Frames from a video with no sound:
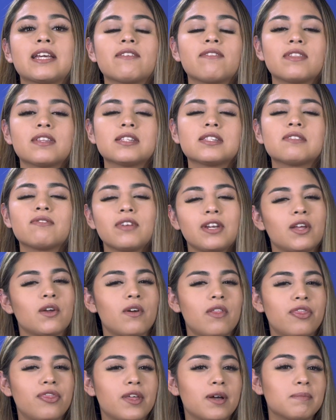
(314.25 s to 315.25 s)
Give this
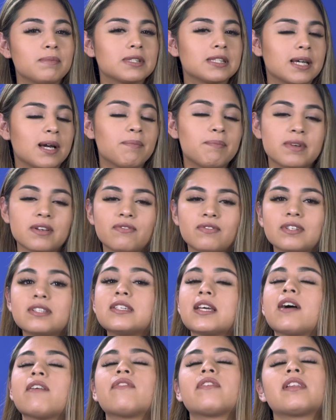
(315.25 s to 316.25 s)
video a thumbs up if
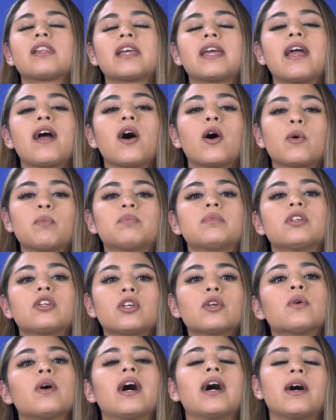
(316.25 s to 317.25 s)
it definitely helped
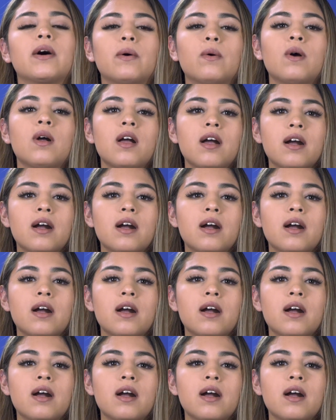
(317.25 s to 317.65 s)
you out.